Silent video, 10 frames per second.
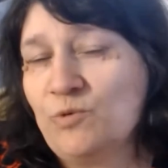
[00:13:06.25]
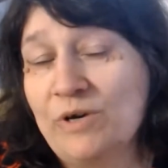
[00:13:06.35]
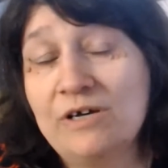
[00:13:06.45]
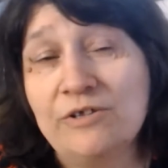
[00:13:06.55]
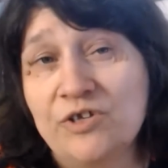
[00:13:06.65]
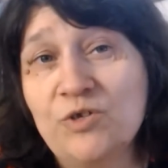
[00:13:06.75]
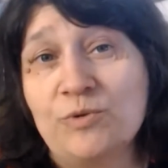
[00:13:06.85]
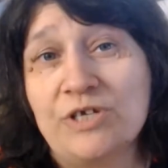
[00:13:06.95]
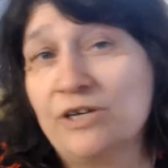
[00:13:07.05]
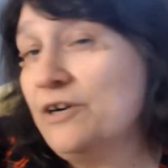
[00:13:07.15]
Well, this
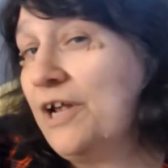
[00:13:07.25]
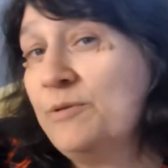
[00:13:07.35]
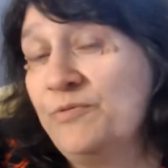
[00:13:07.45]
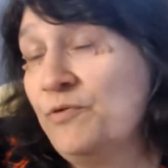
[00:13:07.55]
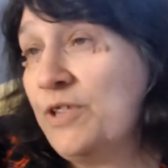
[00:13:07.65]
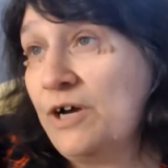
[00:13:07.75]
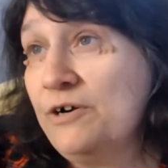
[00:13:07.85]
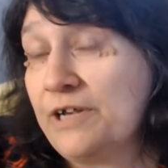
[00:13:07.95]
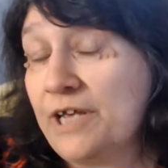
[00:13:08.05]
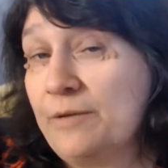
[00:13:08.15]
was Hunger Games before the
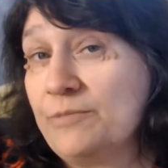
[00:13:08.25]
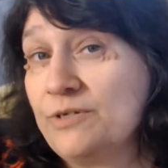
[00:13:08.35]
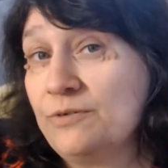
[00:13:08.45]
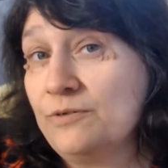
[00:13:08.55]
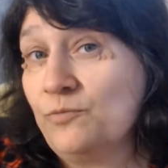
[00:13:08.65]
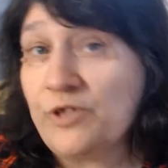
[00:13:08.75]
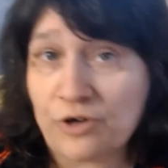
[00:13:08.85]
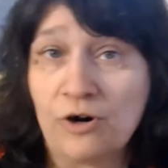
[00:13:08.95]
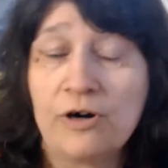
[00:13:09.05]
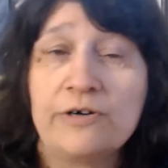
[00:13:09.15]
Hunger Games, with
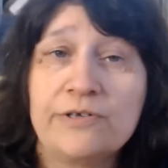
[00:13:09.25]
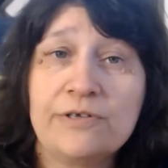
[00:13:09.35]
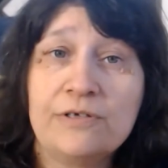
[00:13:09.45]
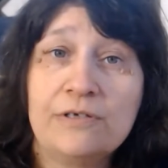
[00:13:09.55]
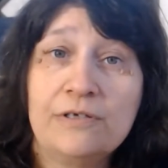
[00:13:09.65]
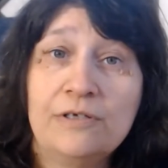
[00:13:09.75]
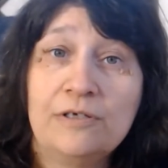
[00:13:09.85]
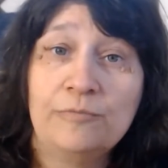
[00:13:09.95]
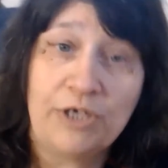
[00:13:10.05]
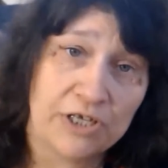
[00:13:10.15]
cars,
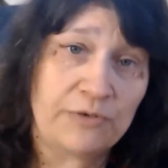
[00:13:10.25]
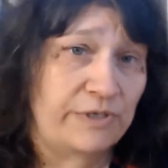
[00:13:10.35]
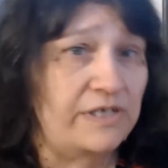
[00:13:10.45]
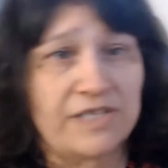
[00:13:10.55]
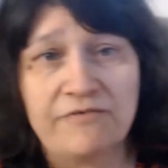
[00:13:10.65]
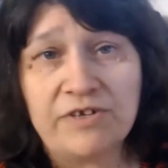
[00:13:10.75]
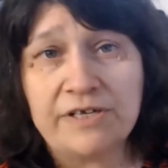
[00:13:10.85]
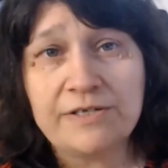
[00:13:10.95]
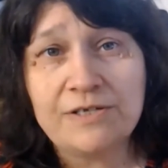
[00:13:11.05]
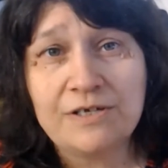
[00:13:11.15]
because it was the
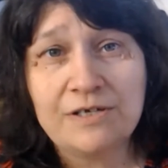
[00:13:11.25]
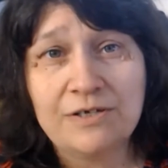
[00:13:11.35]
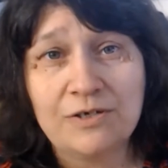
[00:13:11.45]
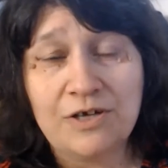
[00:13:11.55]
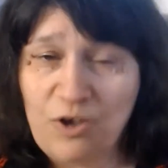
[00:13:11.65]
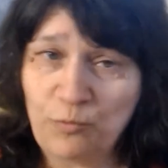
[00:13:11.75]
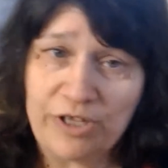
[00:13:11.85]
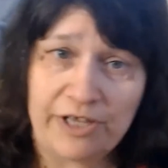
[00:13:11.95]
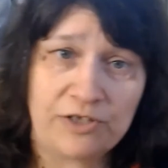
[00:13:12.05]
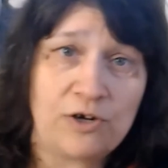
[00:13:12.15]
70s, and
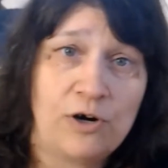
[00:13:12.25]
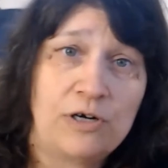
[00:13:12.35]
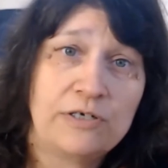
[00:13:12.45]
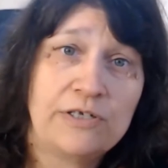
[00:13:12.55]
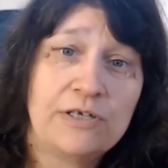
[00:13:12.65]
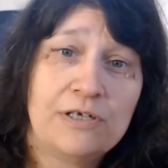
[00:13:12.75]
we liked cars.